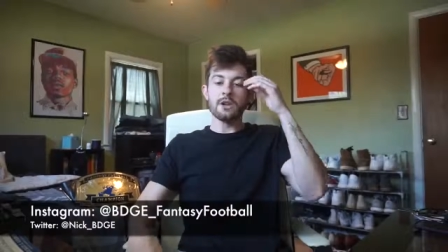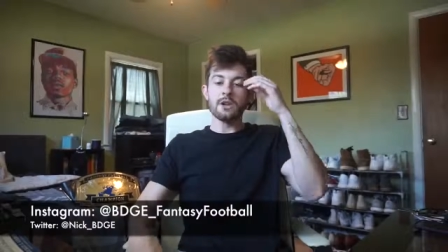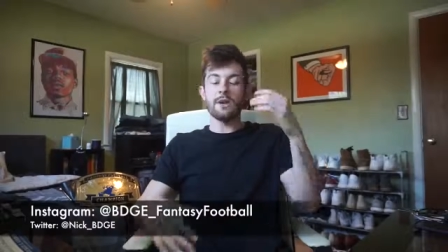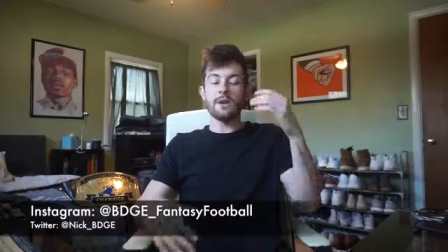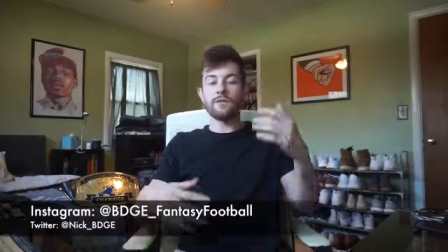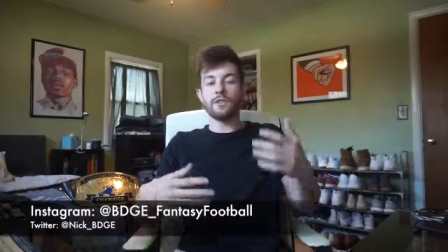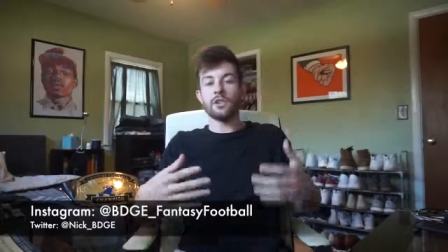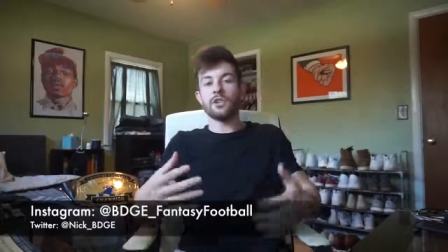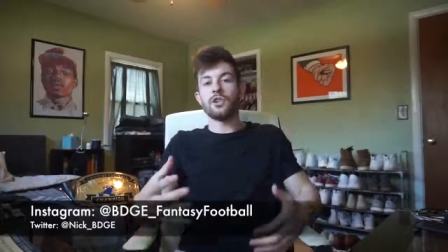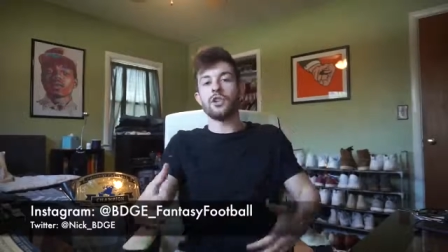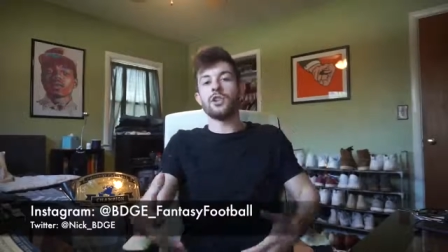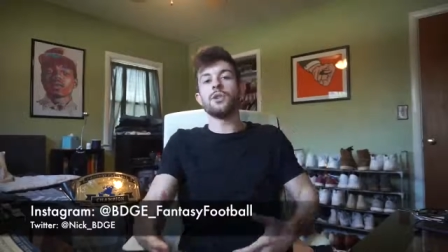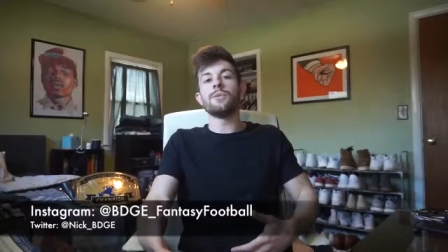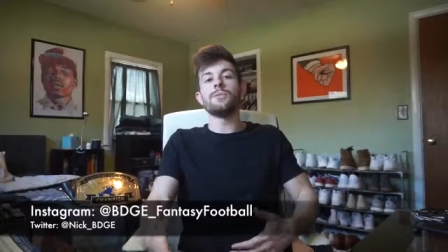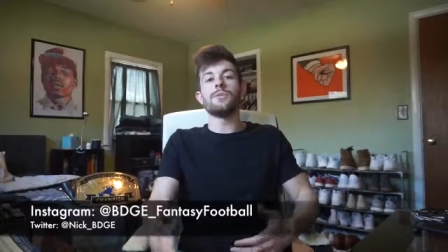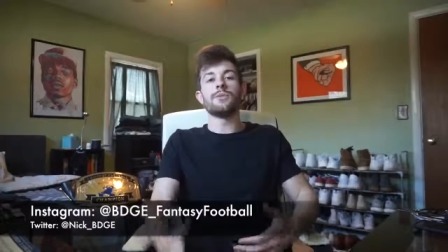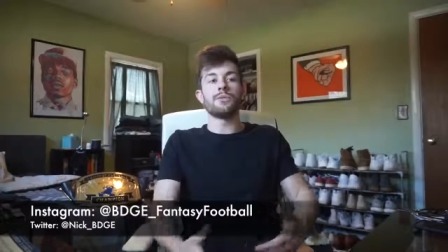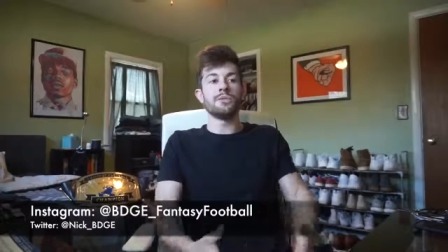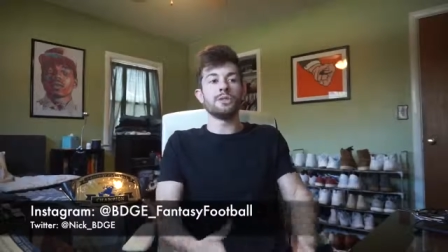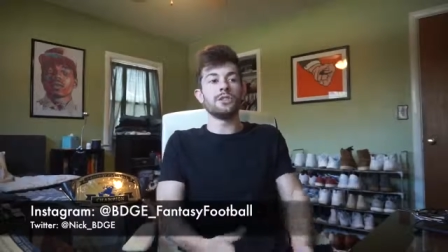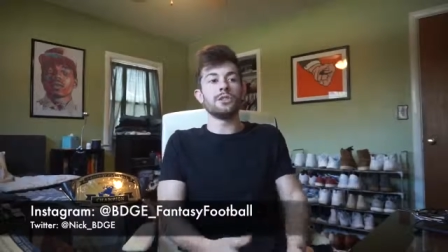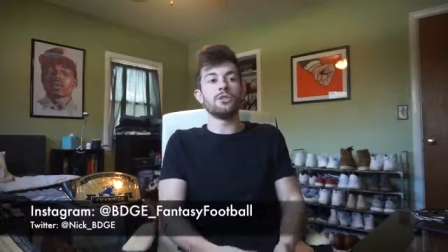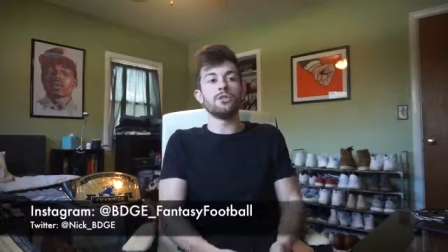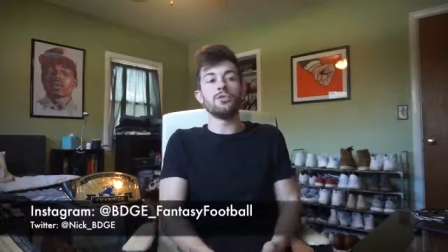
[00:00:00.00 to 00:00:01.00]
You have to choose
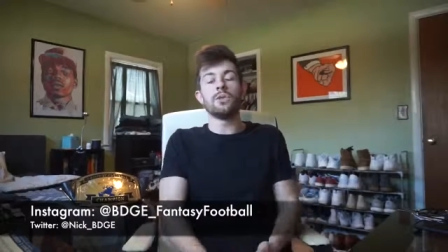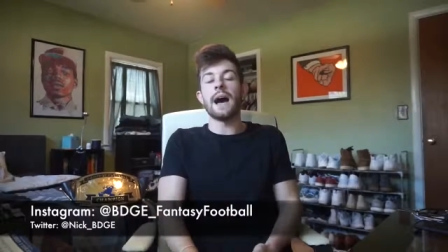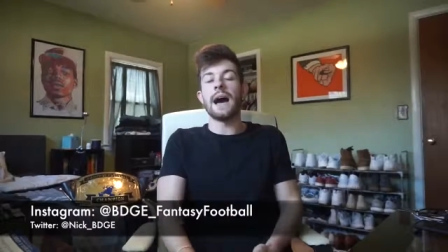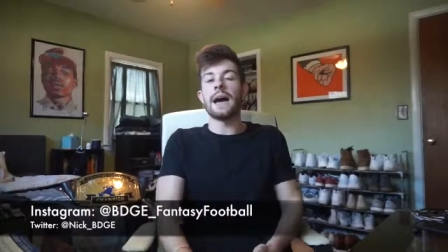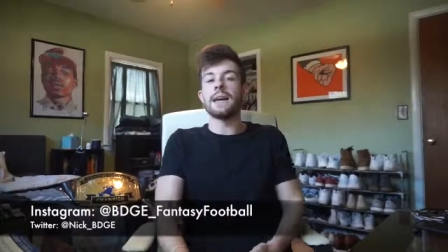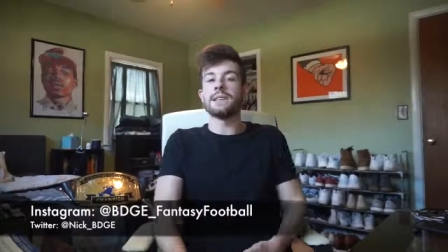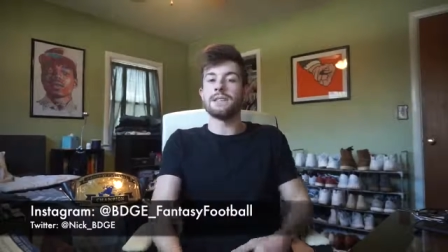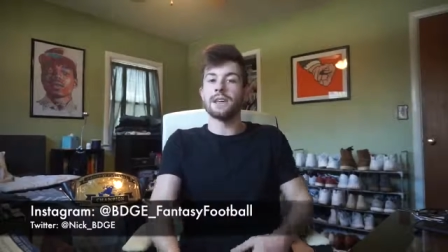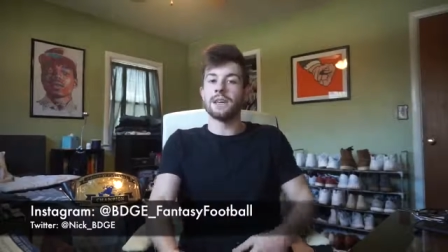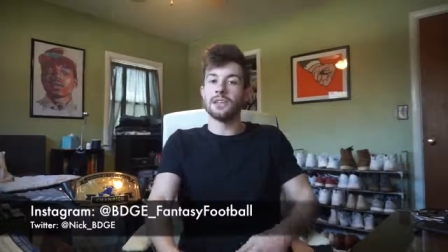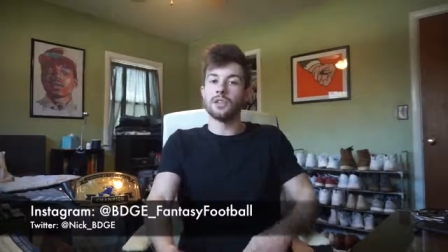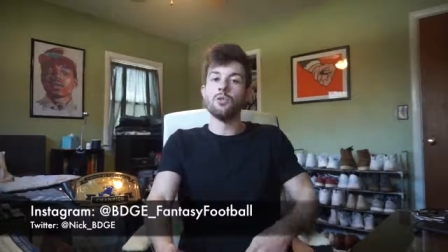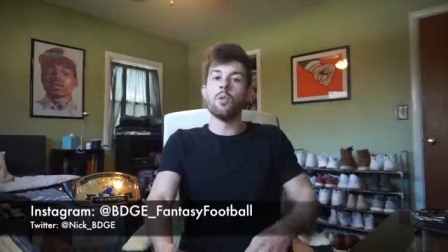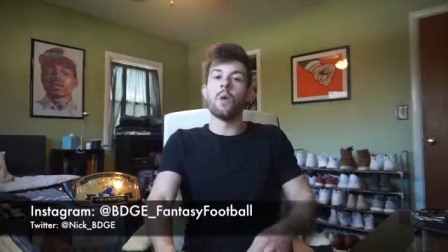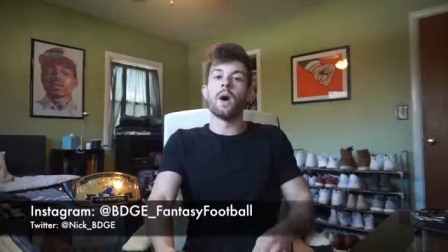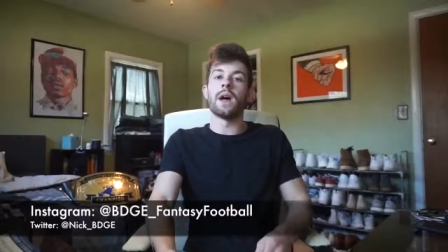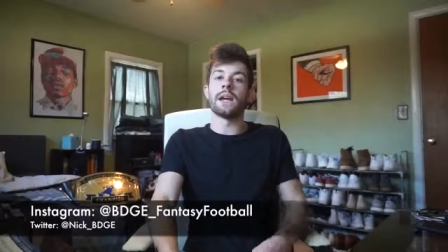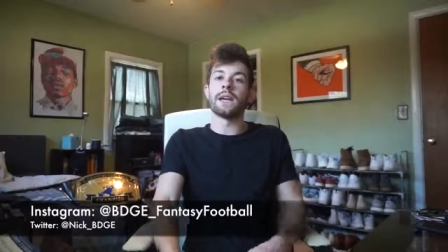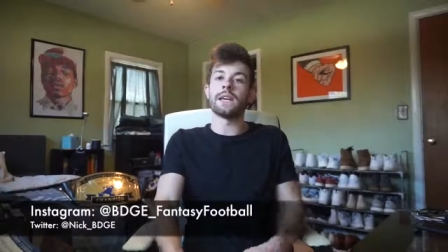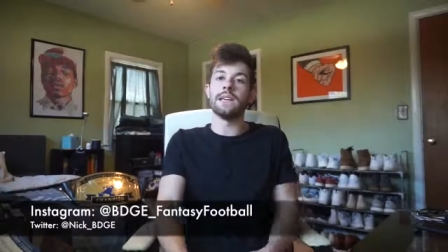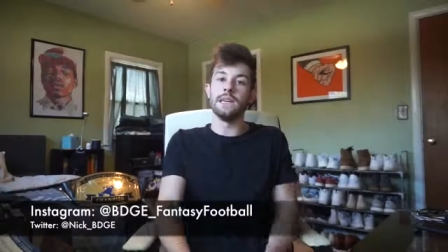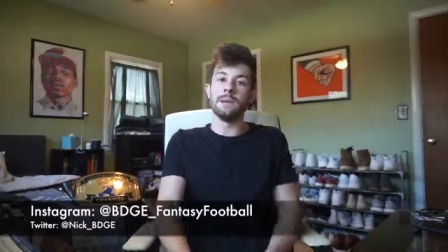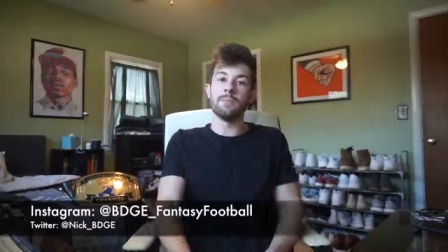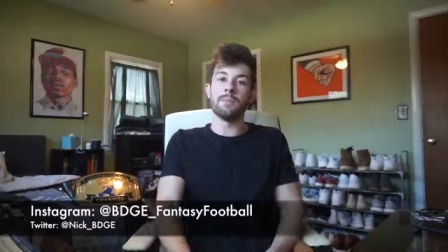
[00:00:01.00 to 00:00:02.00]
between 2 guys that you want
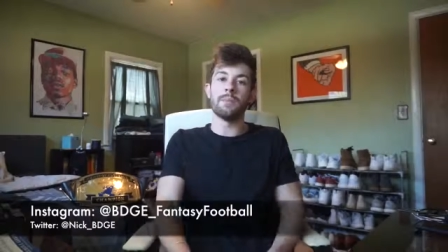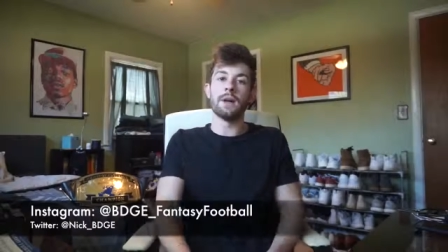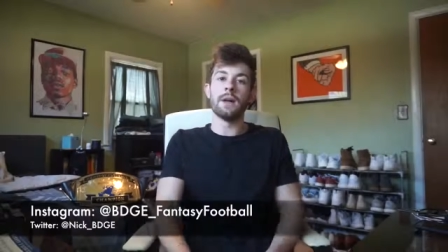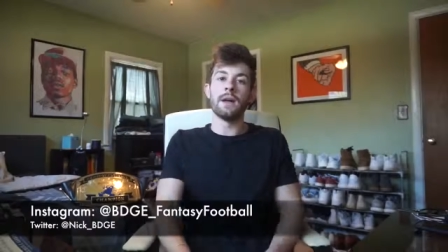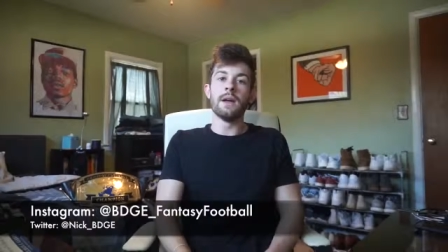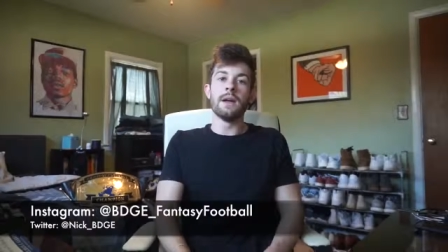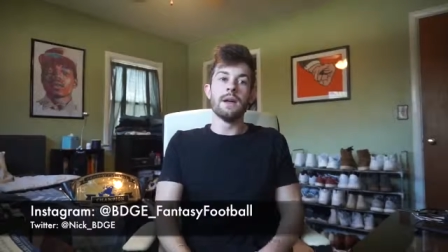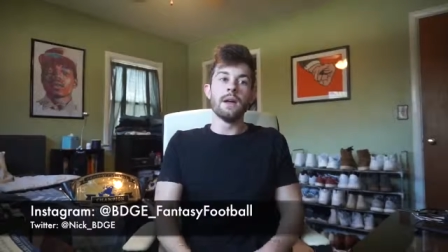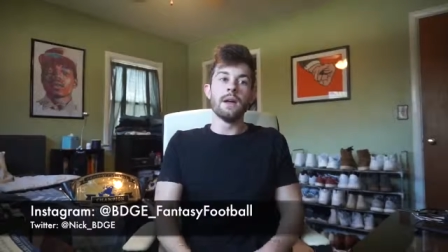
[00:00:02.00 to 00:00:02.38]
to keep.